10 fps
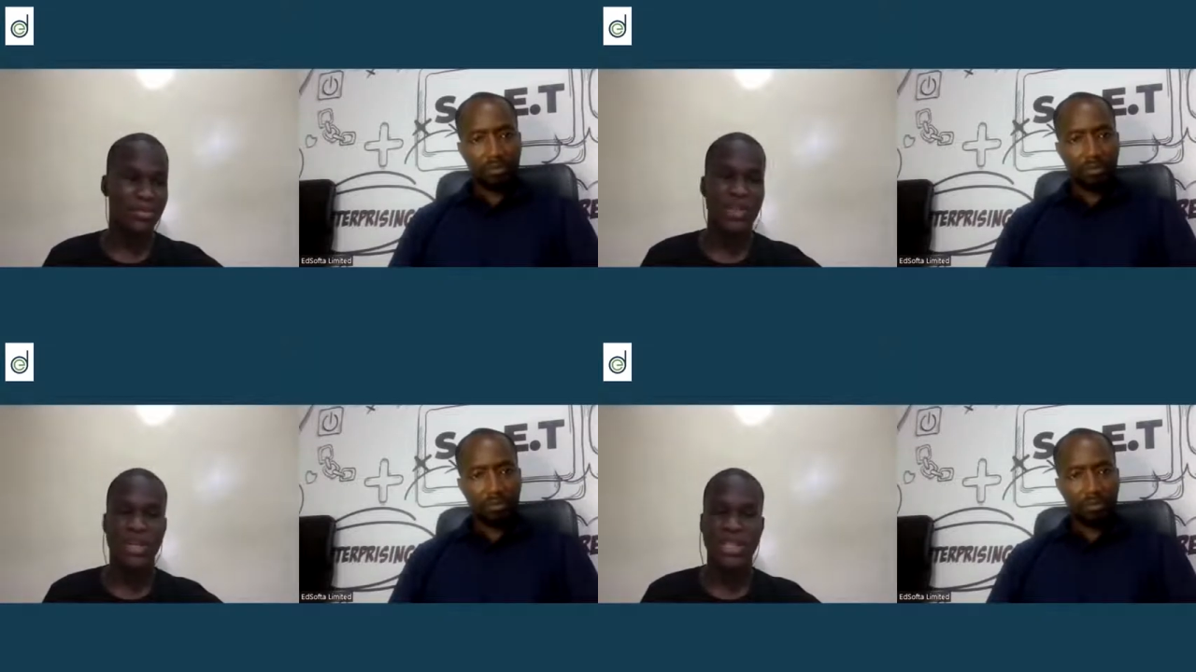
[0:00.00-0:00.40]

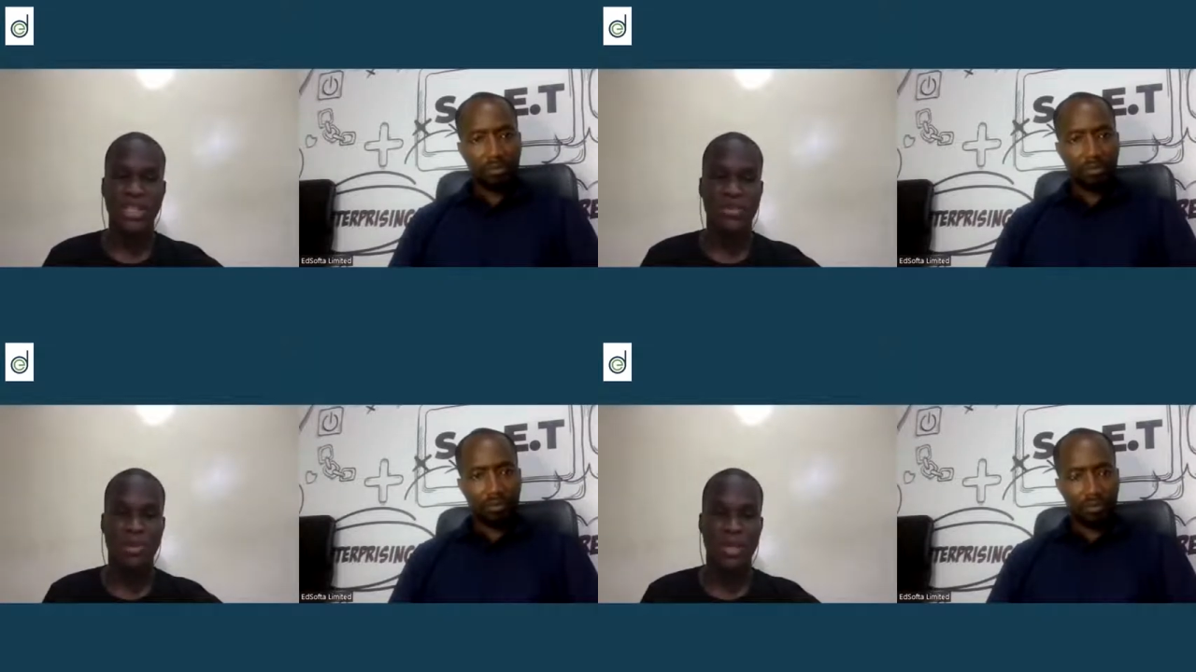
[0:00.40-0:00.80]
Speaker 1: P
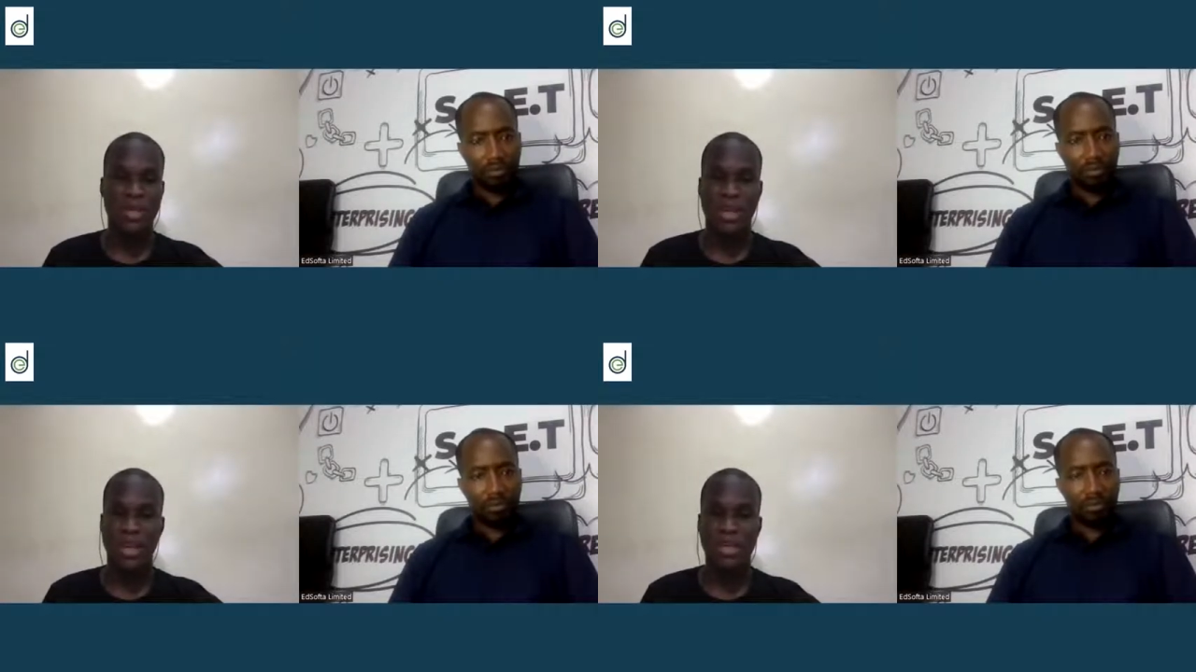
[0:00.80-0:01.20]
H
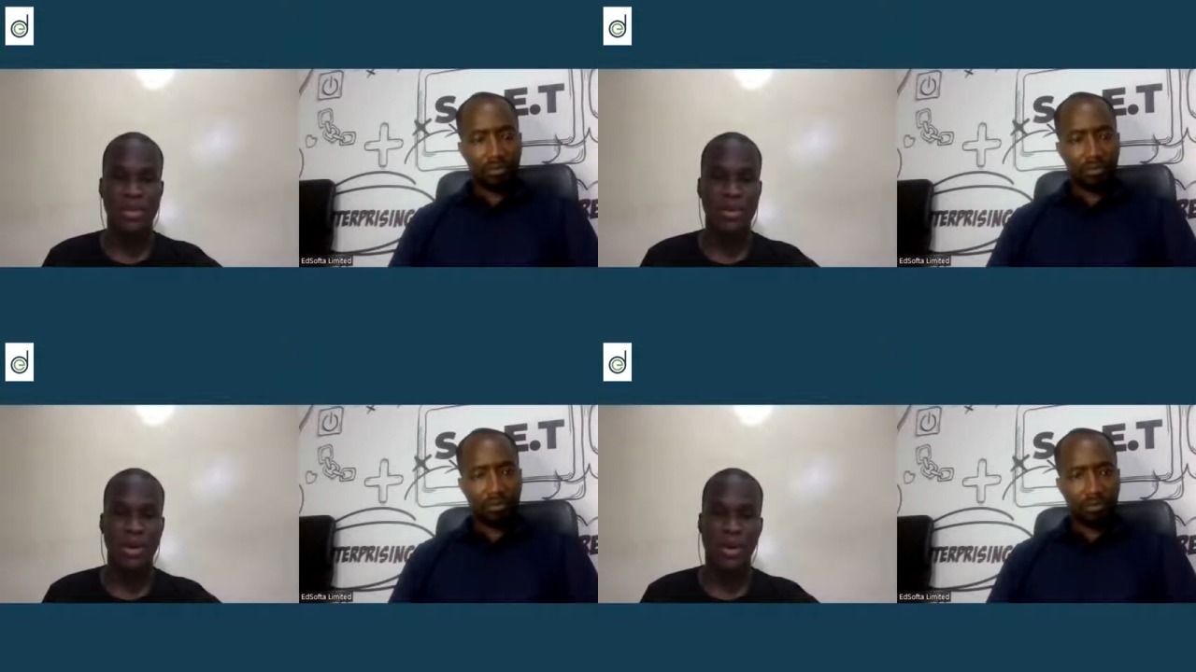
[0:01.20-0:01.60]
P, S
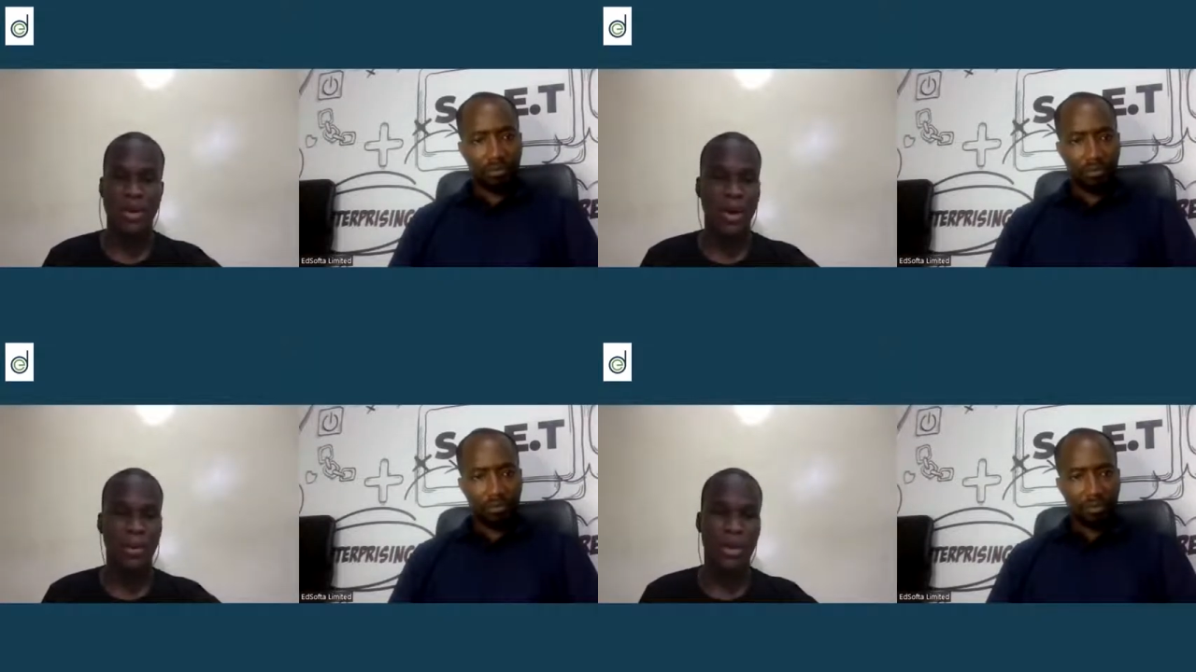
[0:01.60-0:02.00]
Q
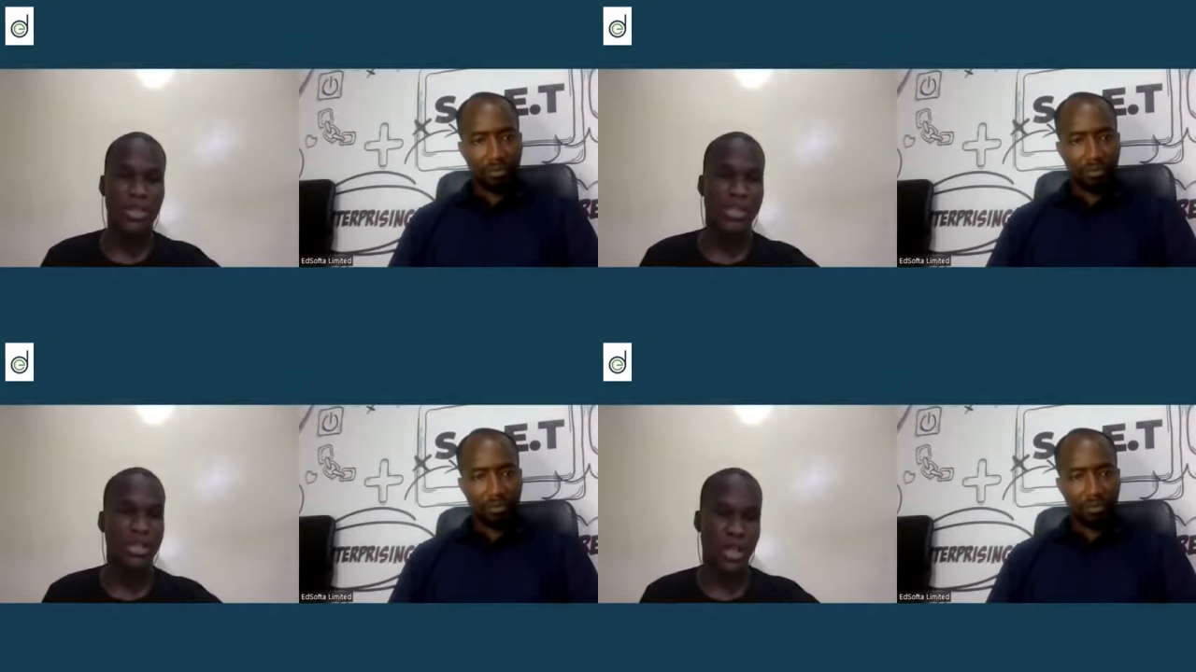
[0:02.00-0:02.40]
L,
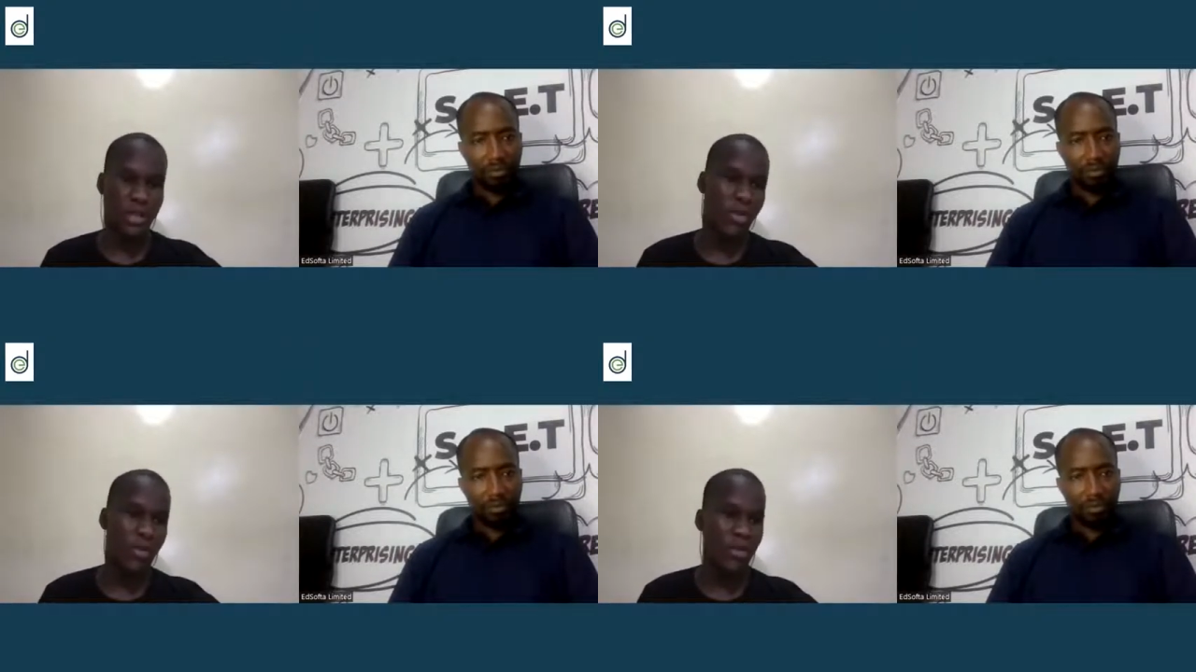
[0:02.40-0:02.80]
Apache,
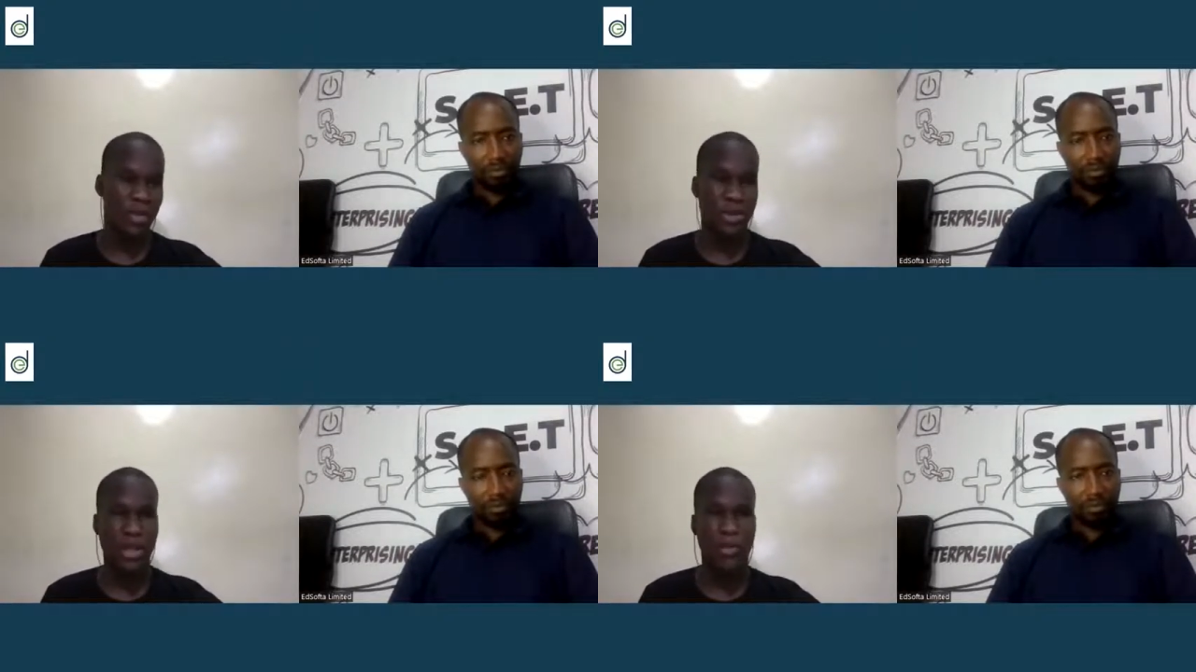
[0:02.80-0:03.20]
and all of
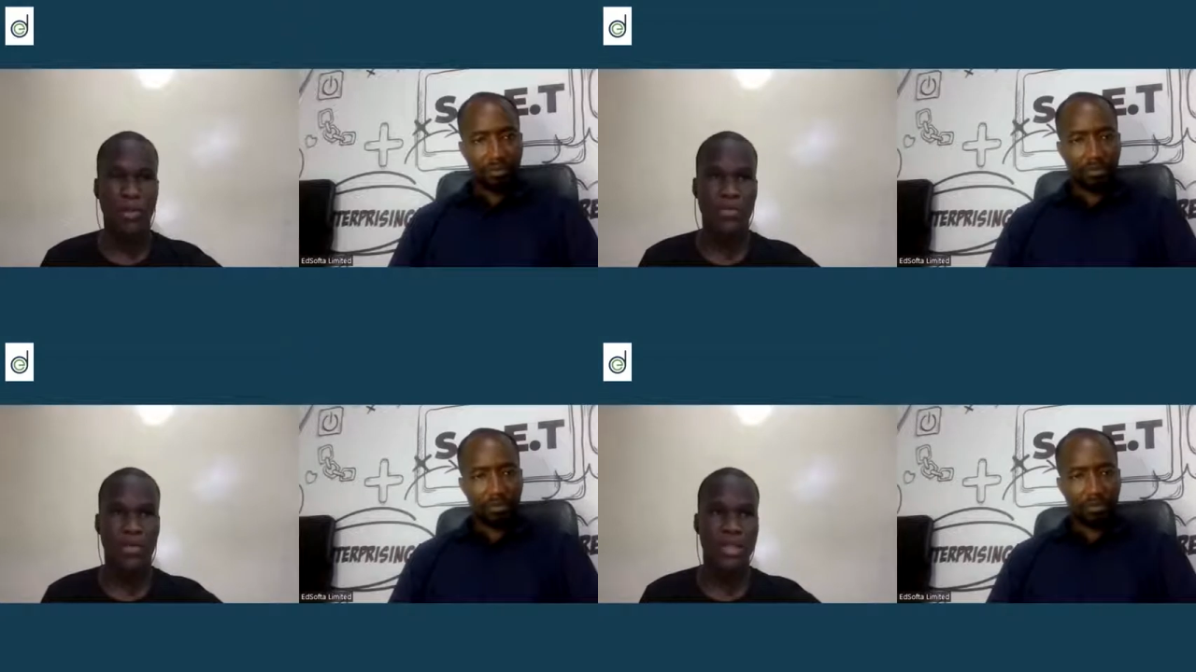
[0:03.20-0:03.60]
those type
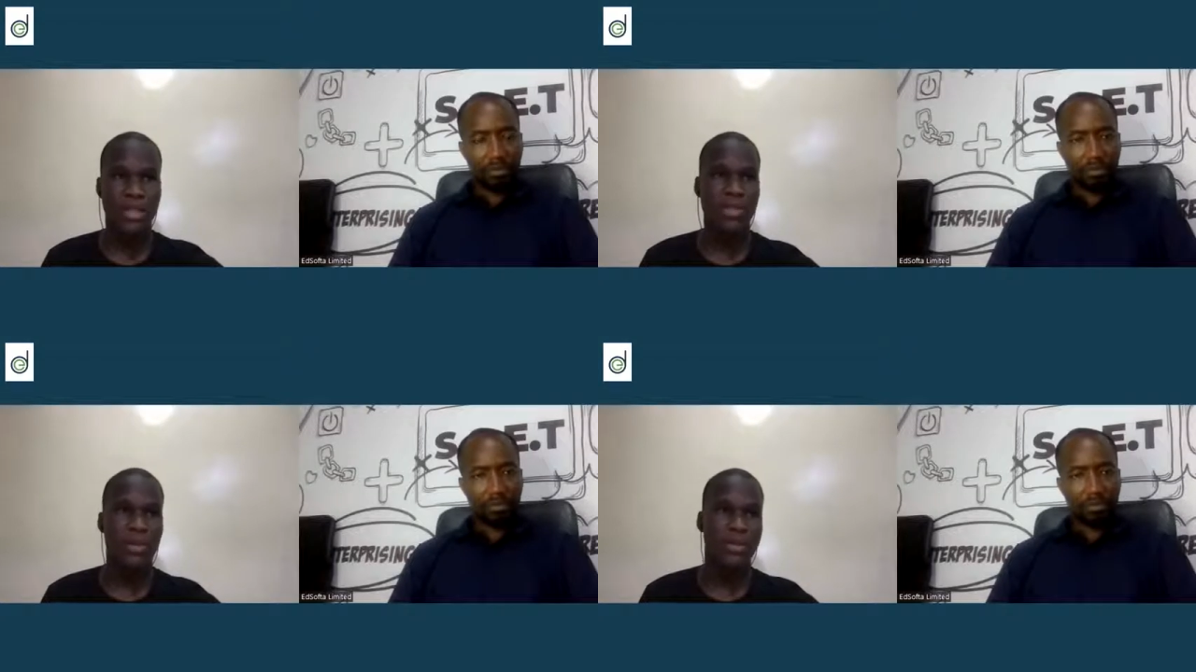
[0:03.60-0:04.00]
of things.
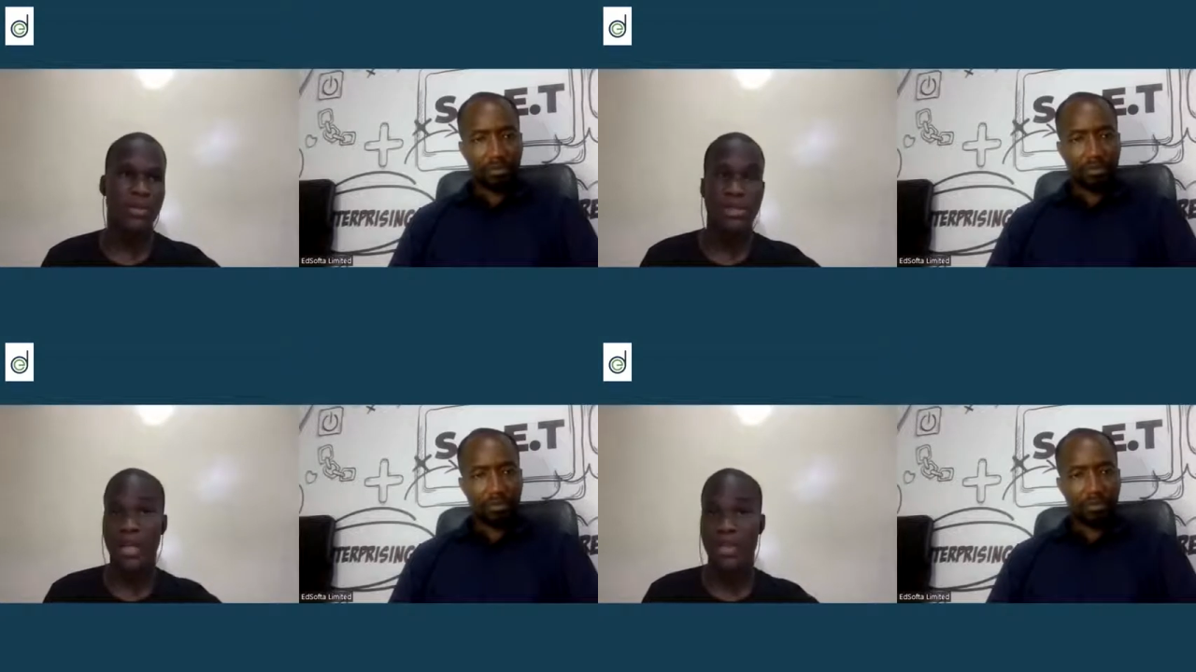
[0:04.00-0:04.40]
That's where it
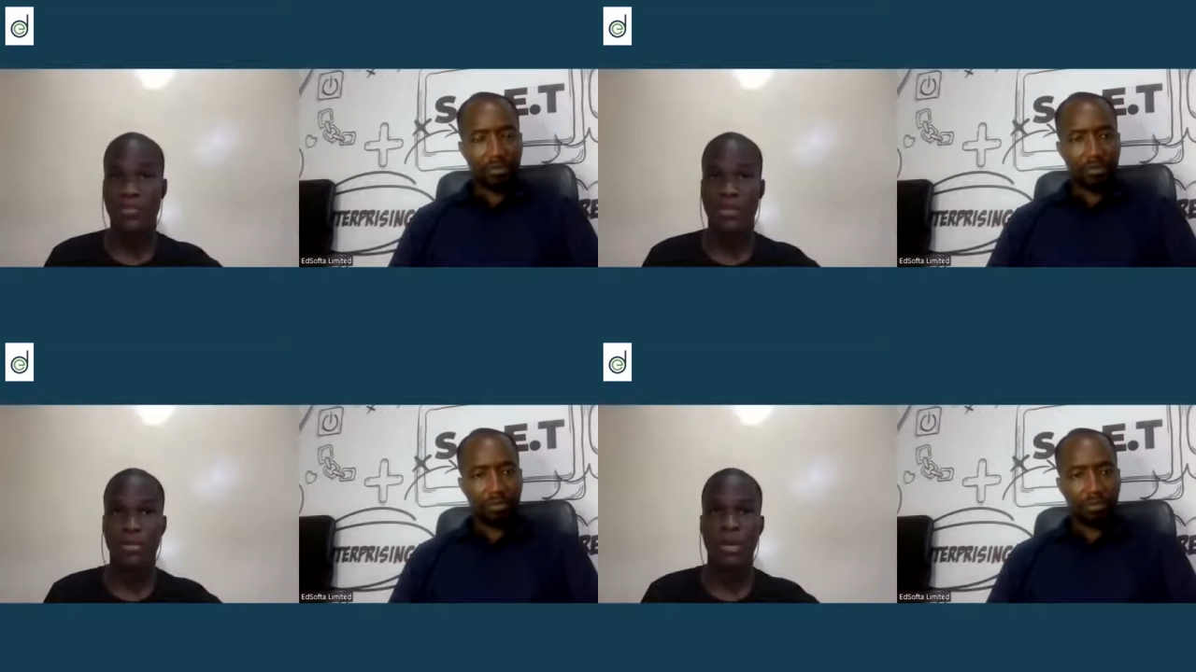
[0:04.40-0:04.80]
started
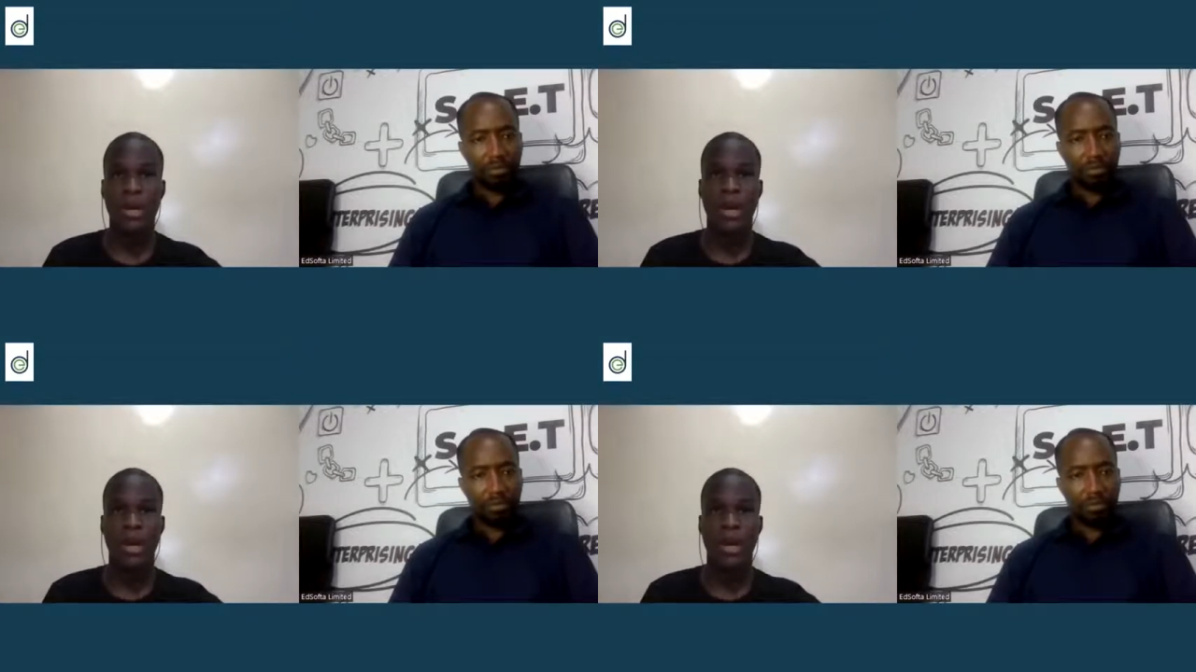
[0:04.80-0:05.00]
from.